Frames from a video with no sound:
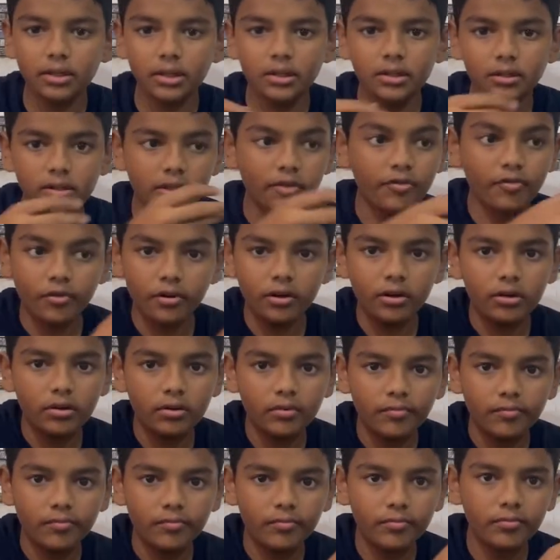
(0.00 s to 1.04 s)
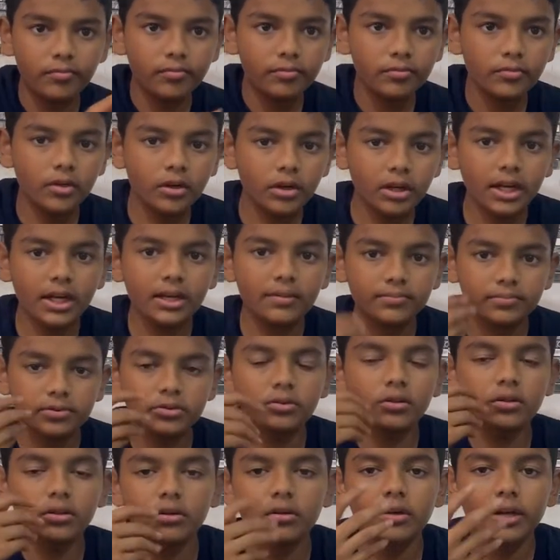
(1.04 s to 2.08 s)
the food, okay,
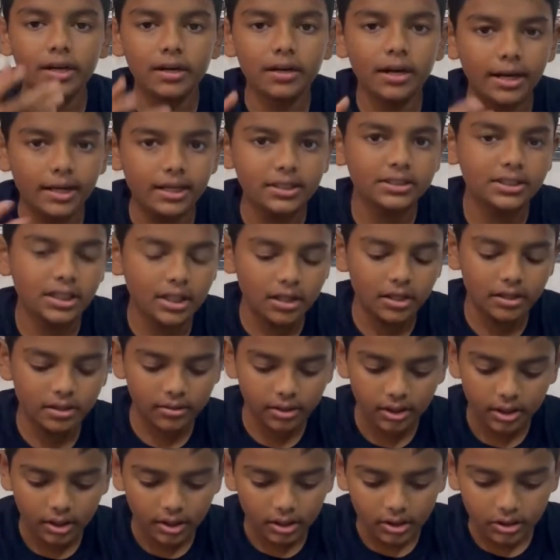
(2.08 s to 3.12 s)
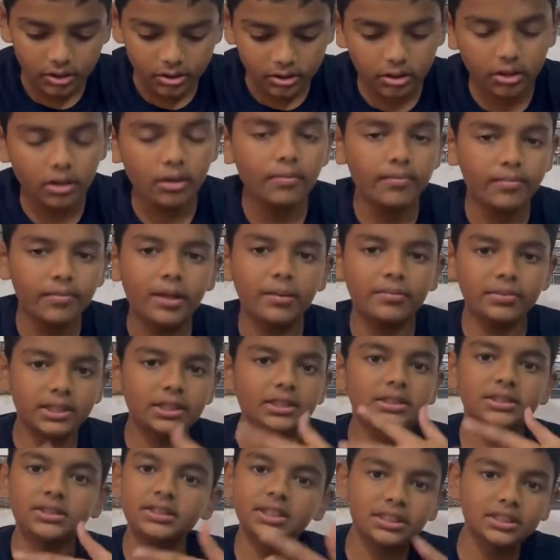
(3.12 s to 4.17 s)
so you can understand it. So, and
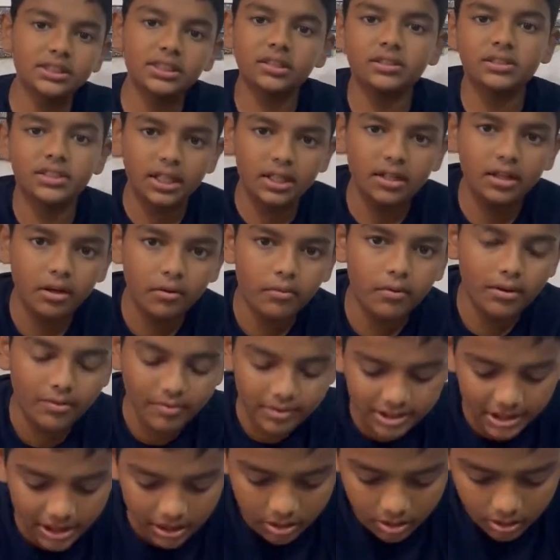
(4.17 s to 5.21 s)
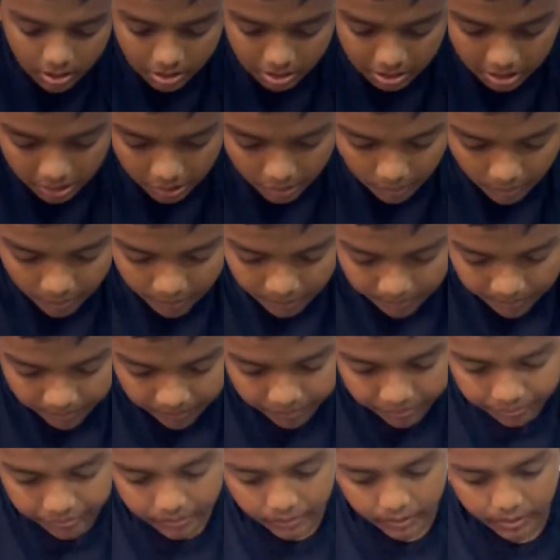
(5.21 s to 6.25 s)
it's just a general one which I told you now.
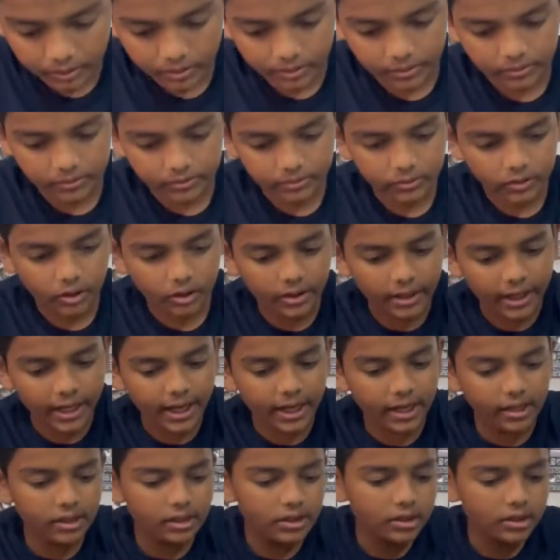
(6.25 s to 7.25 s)
Okay,